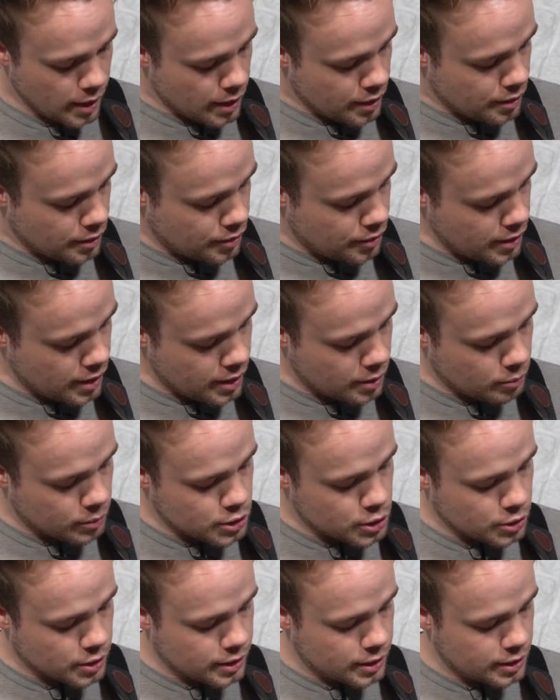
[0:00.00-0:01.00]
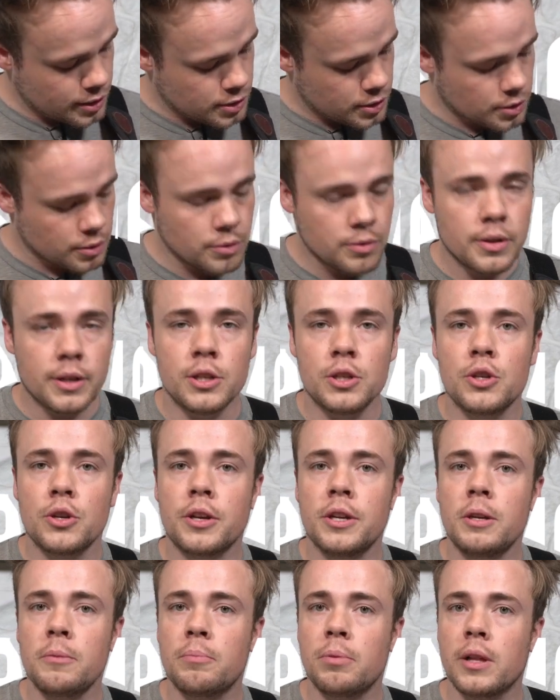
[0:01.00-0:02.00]
Then what you're going to do is you're
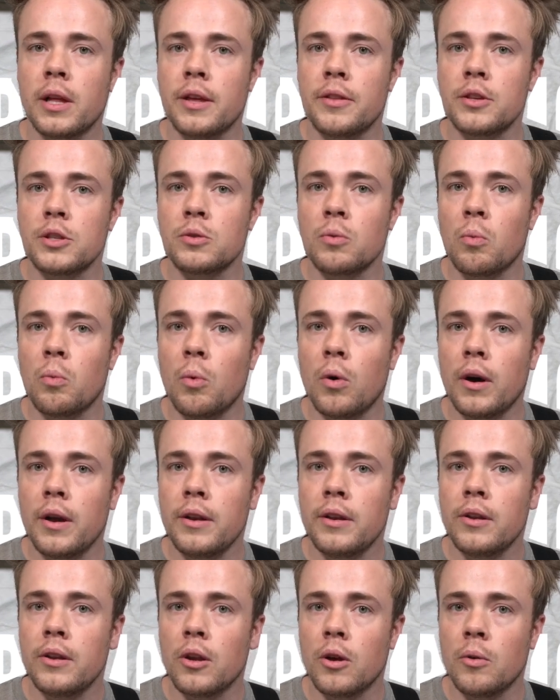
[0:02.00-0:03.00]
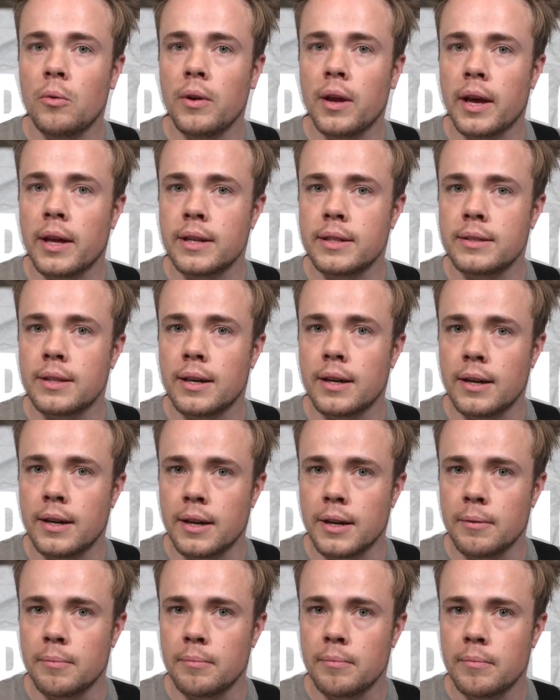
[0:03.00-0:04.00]
going to play this one note at a
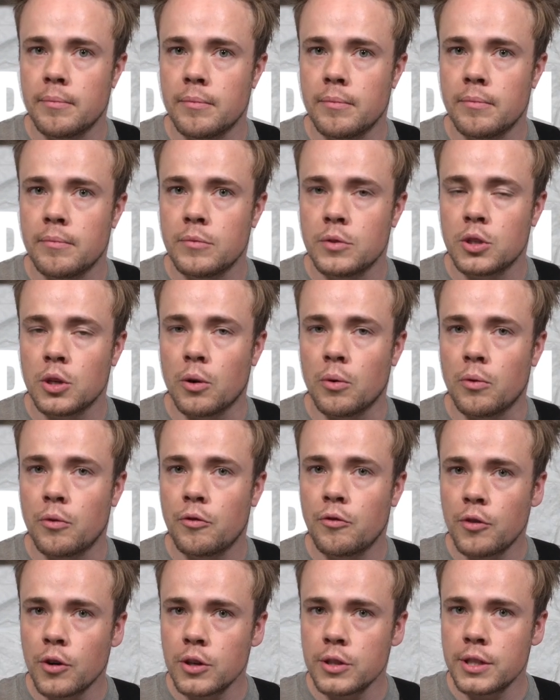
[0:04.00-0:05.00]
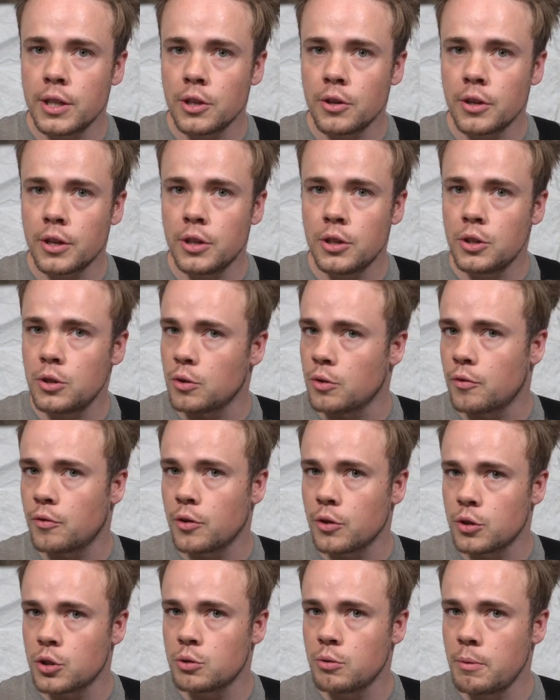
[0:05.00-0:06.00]
time. So first thing you're going to do
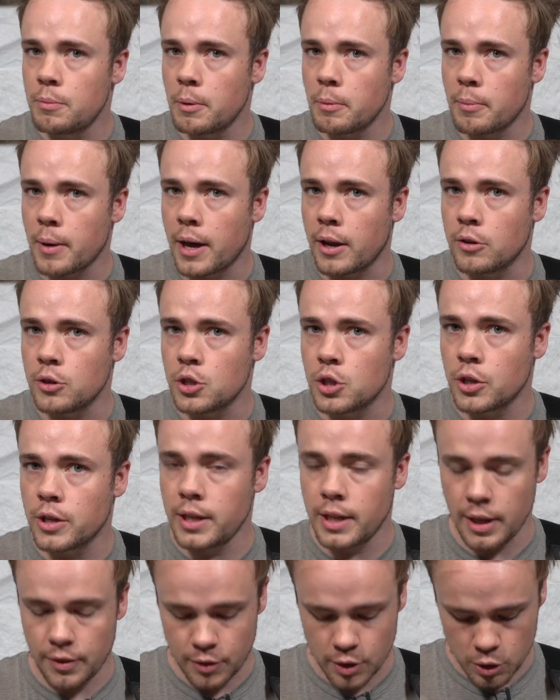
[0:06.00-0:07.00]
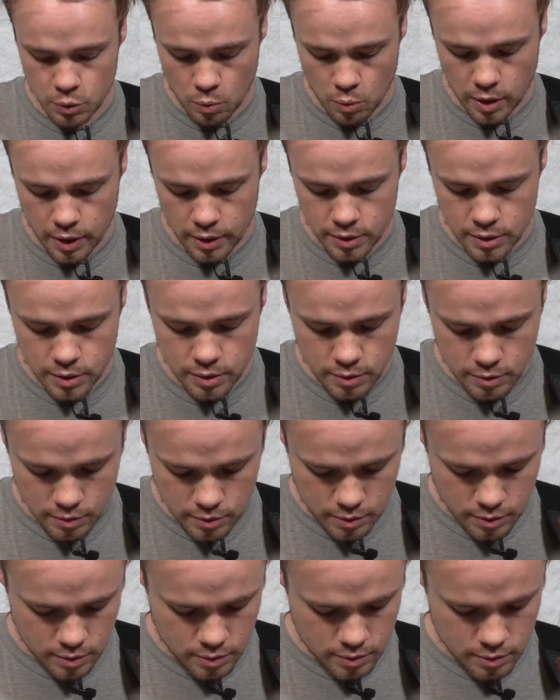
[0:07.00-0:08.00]
for the sweeping pattern is you're going to hit this once.
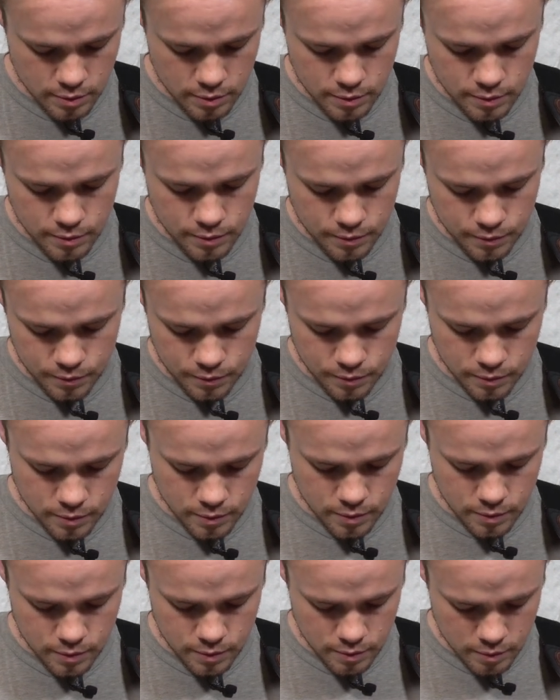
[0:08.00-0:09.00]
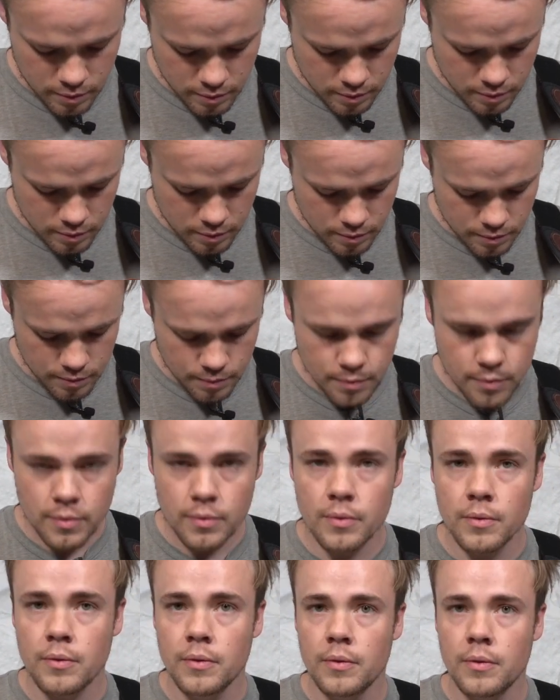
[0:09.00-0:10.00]

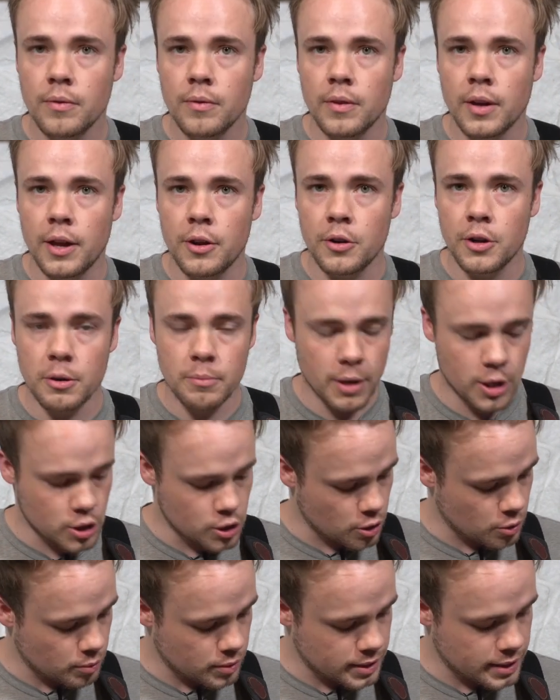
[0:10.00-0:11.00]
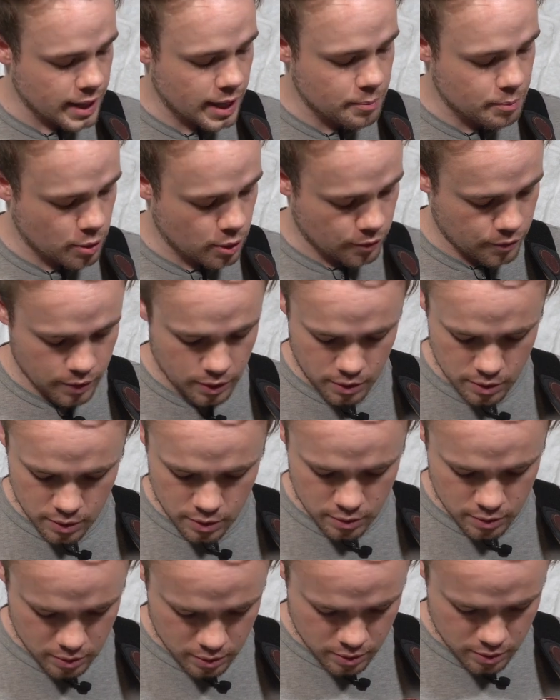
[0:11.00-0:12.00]
And you're going to make sure it was that perfect.
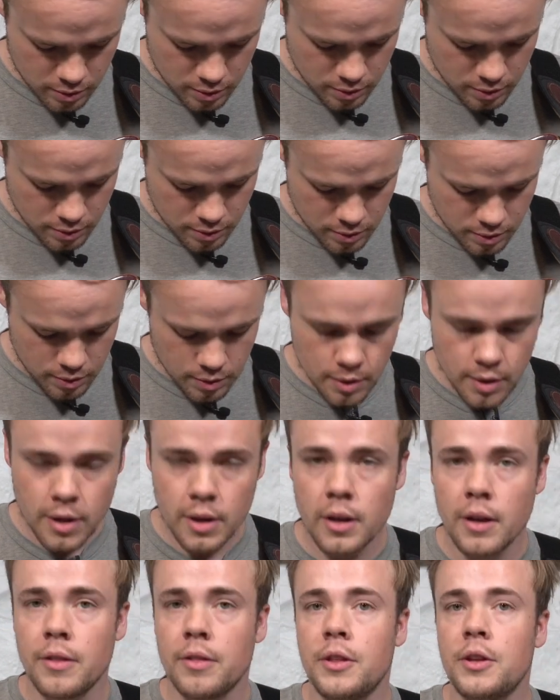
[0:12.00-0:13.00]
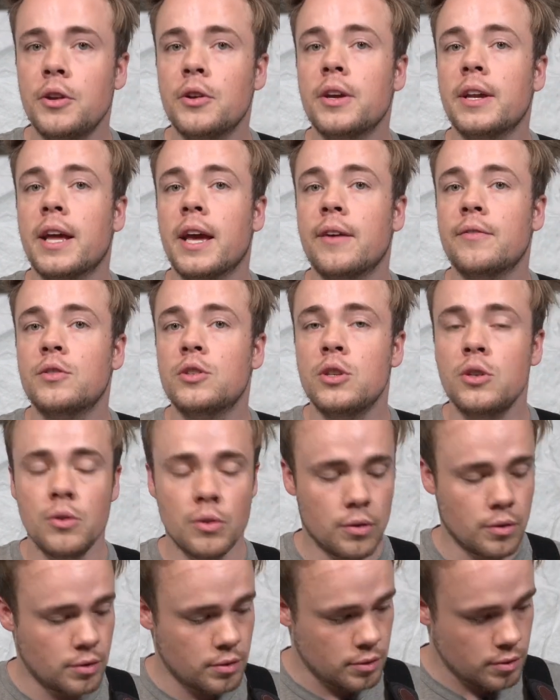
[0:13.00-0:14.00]
Then you're going to have 2.